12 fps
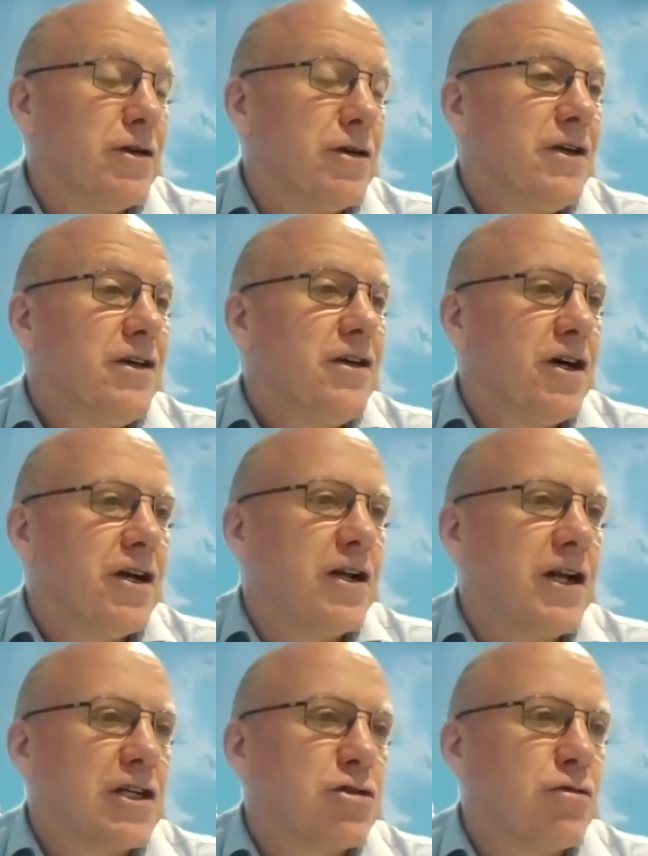And, and in
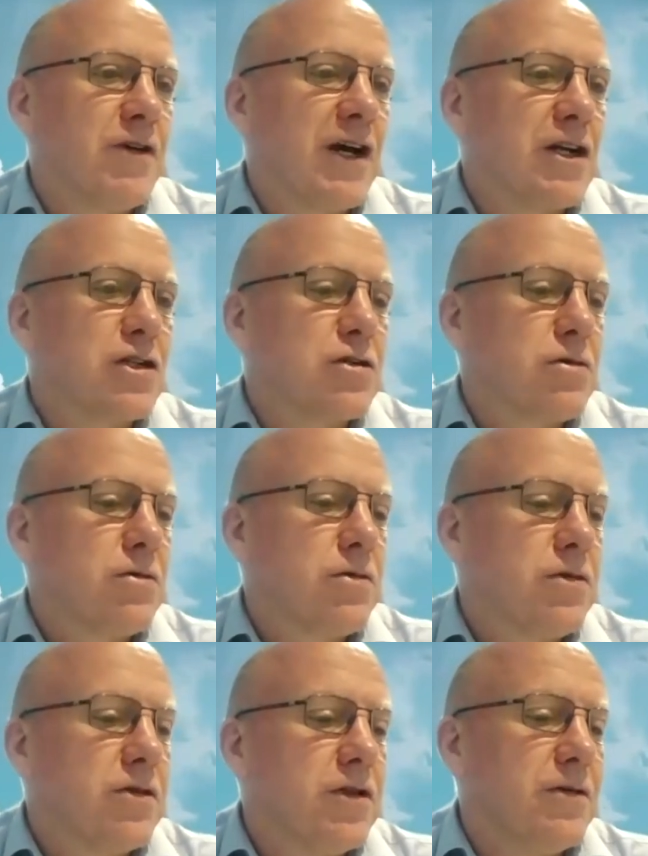actual fact,
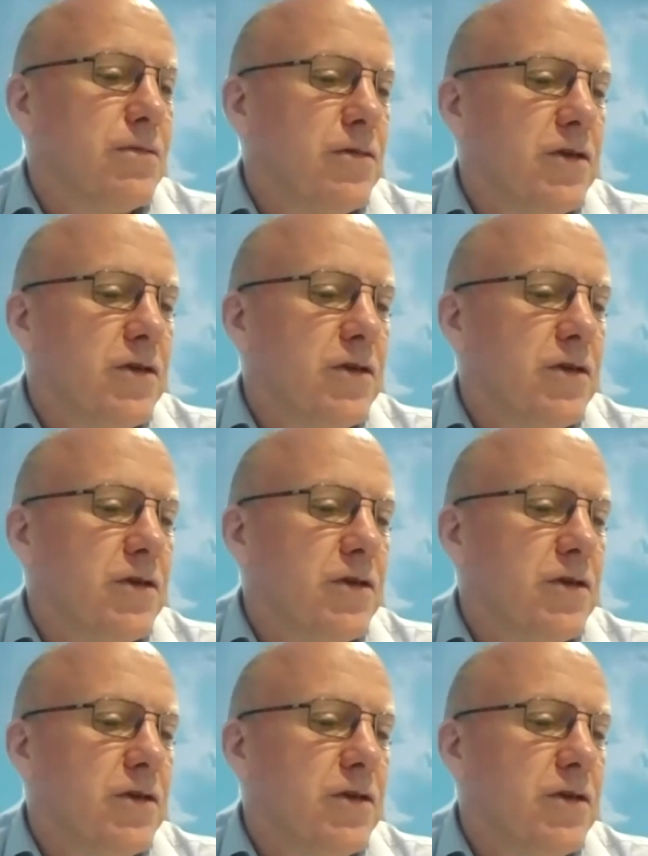the